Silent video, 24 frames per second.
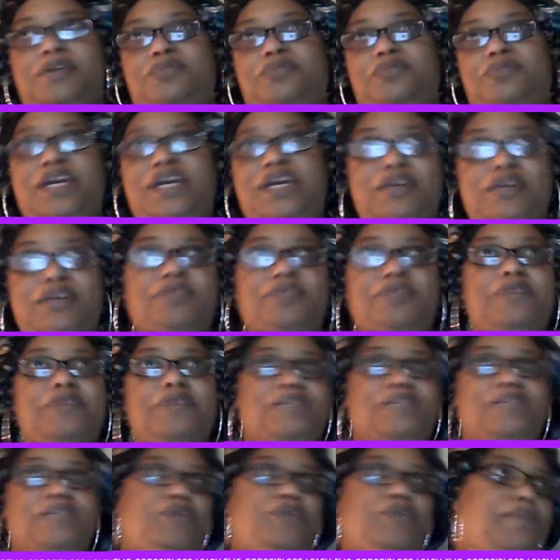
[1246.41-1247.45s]
We go through
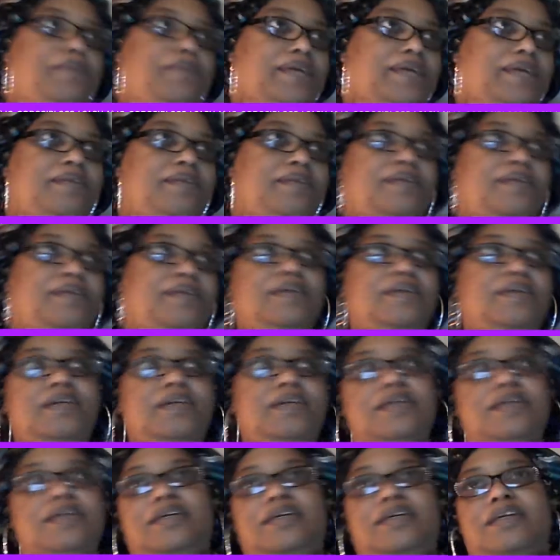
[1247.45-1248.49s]
as women,
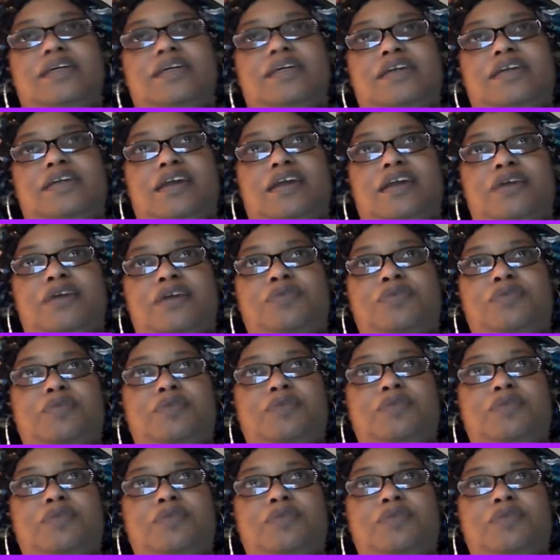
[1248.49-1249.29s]
when